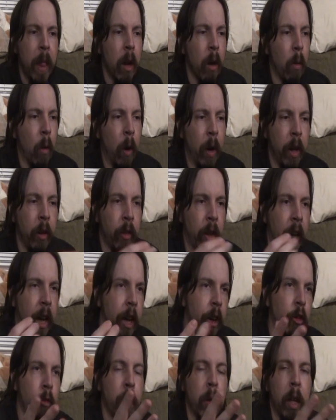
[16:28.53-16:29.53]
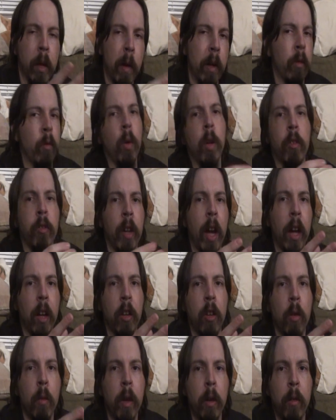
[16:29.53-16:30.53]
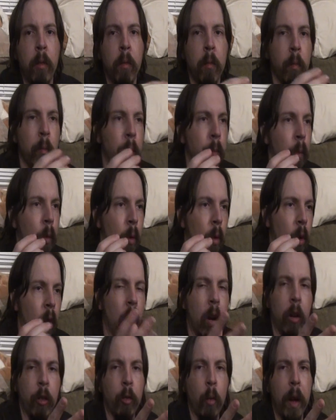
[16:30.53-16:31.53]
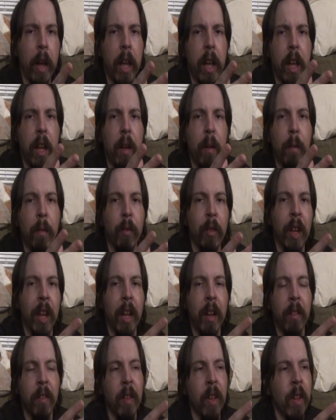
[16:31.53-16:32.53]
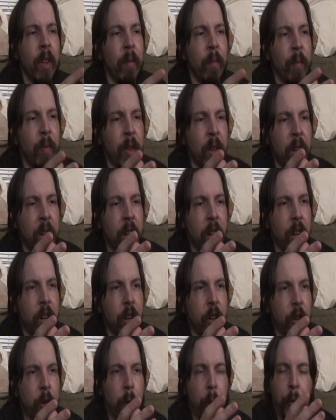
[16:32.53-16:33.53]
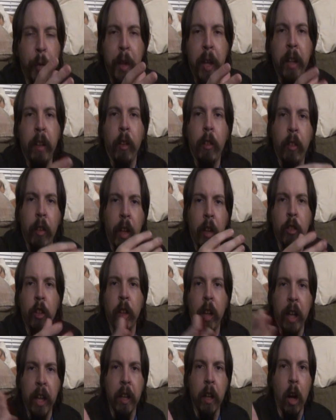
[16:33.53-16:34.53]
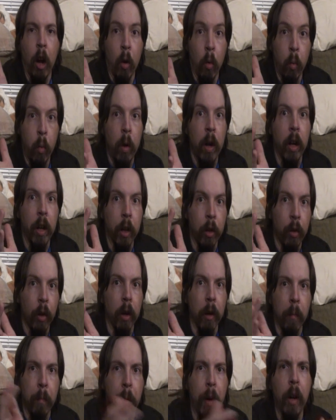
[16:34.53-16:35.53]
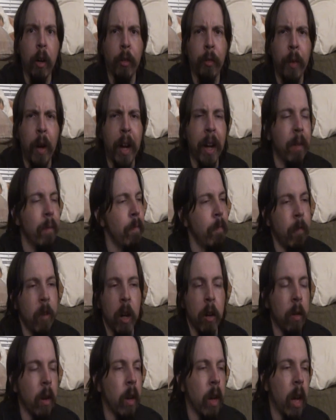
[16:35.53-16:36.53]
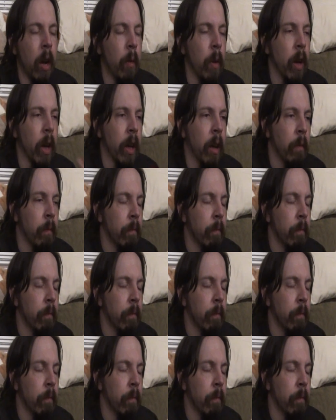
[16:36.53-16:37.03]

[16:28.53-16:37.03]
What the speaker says: where his henchmen come out to attack you in large waves, and you would think this is actually like a really good boss fight. No, not really.